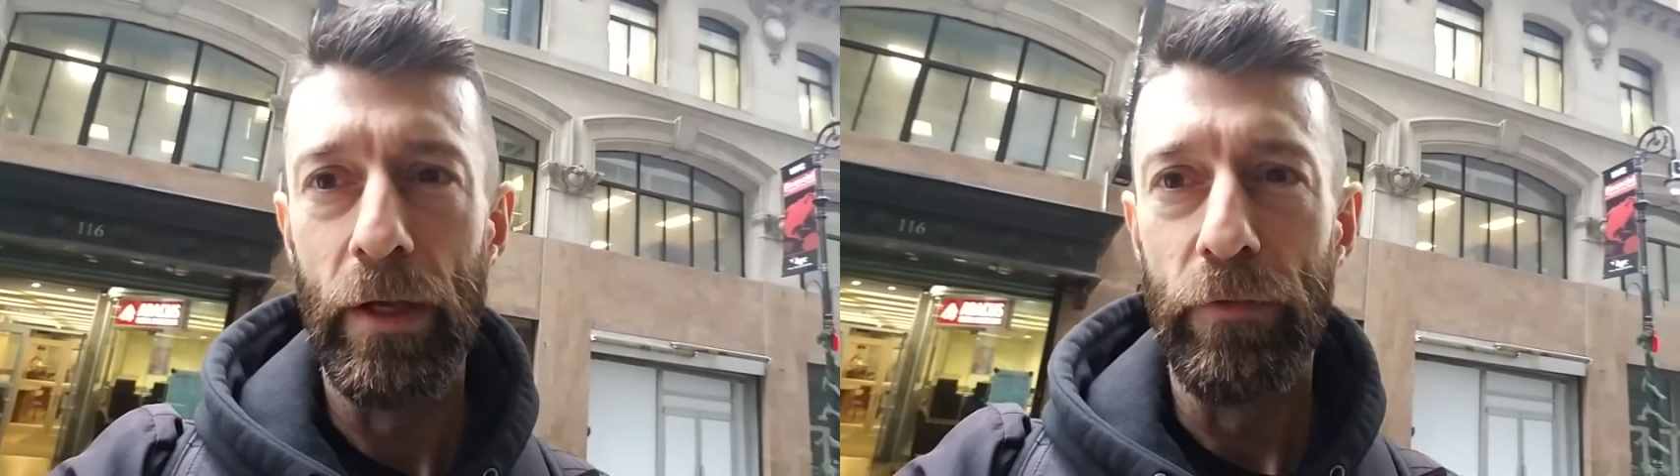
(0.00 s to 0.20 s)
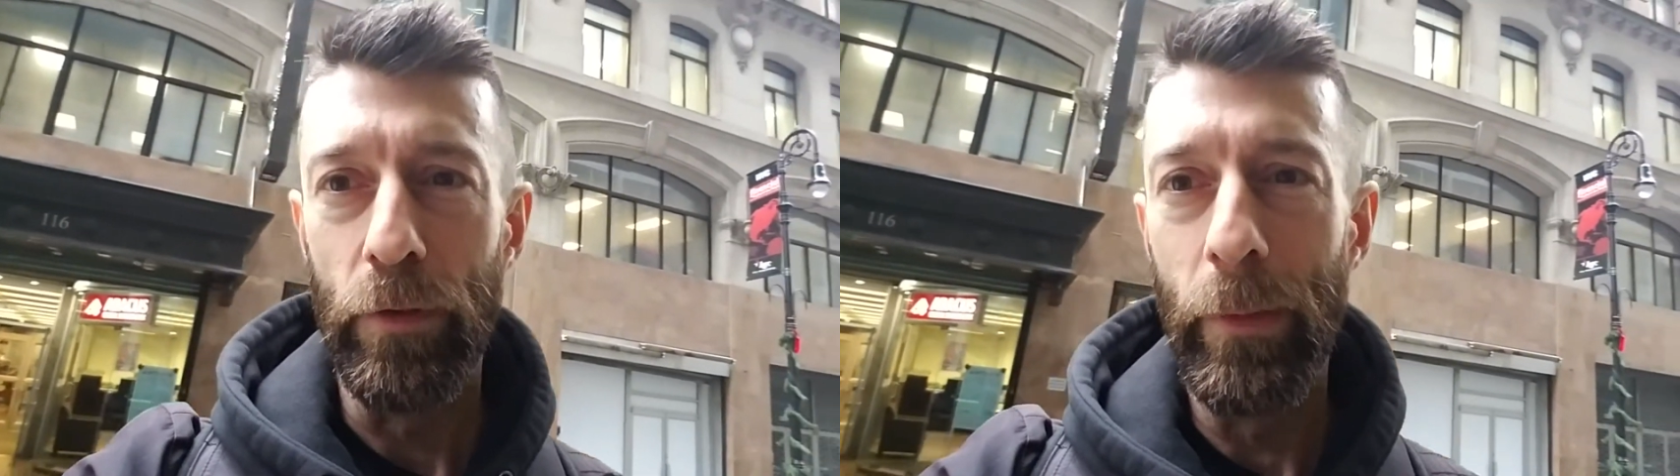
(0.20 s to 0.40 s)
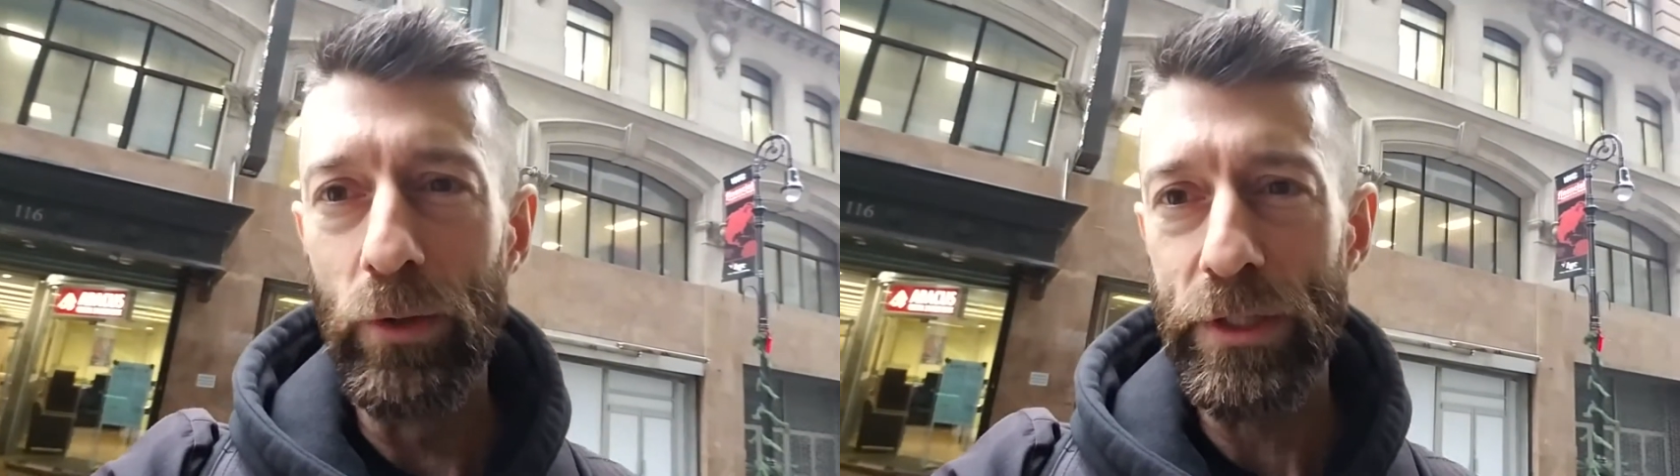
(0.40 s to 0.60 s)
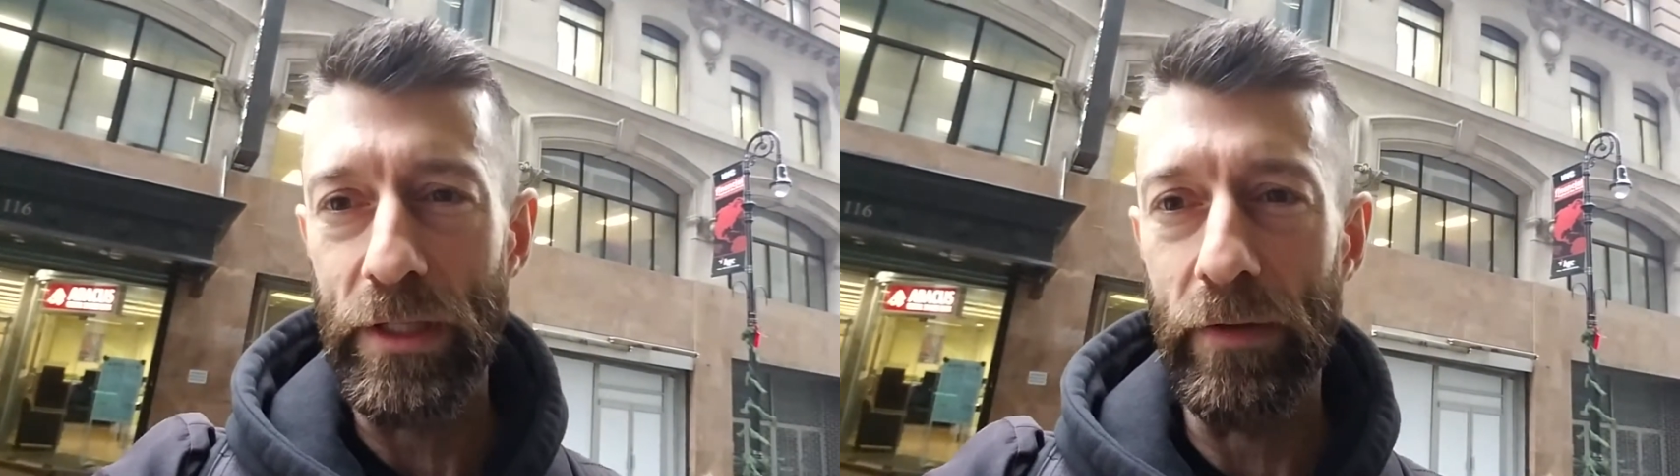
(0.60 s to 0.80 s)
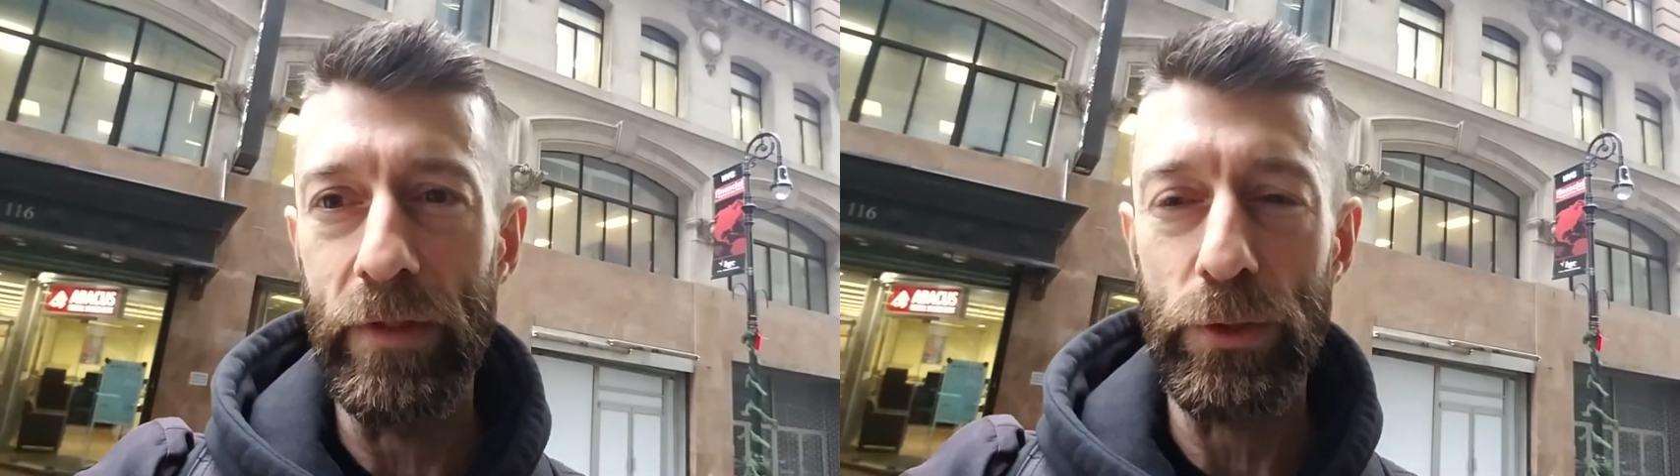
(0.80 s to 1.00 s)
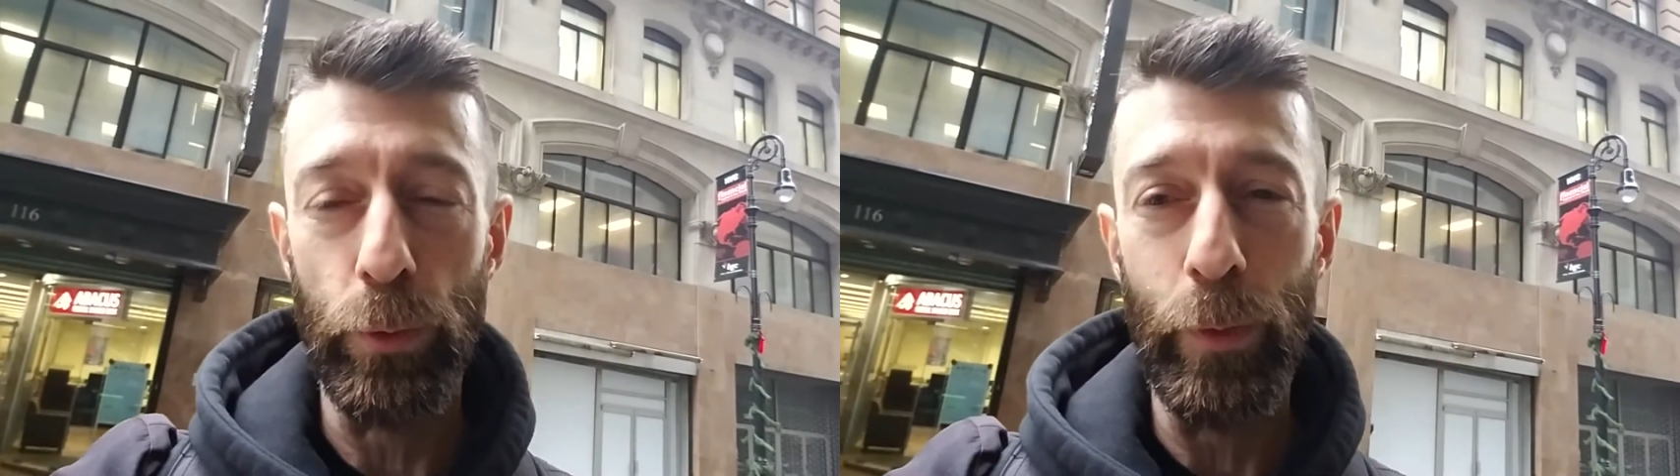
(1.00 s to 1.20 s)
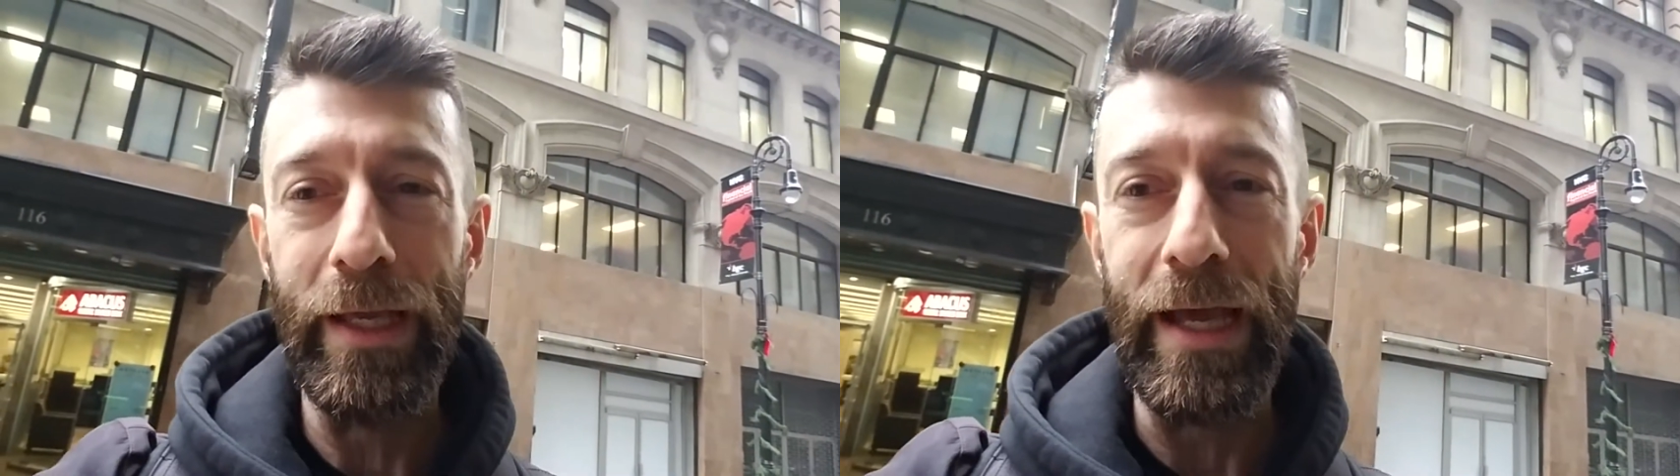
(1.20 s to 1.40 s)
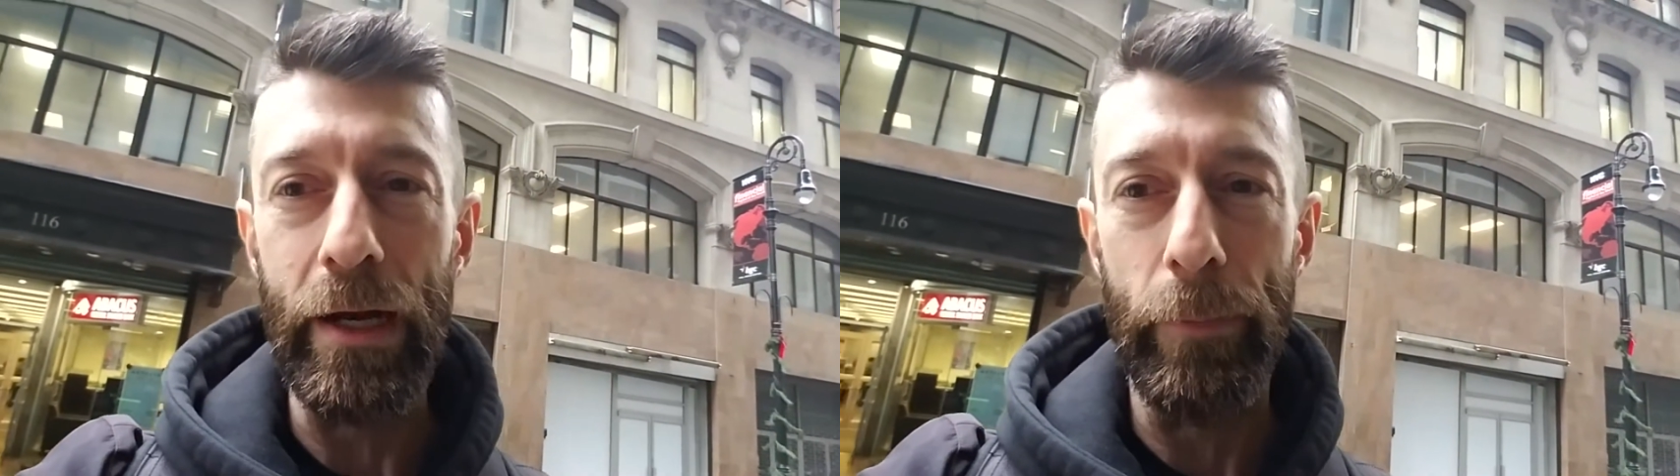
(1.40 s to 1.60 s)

For most of us, we wake out